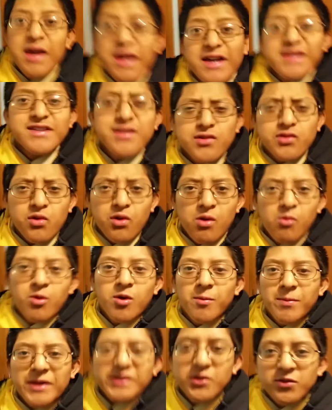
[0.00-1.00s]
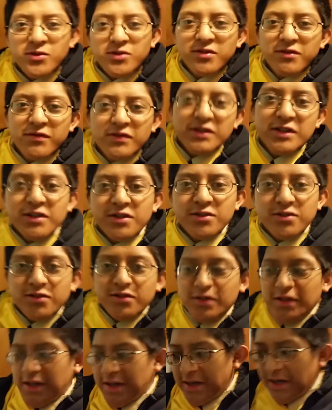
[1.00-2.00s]
Hey guys, how's it going? Welcome back to another video.
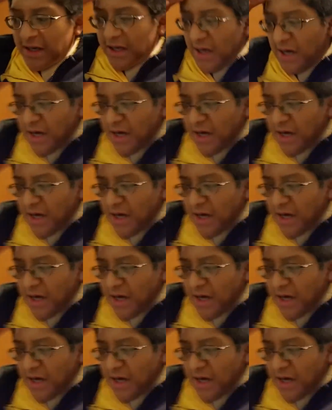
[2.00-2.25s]
Today,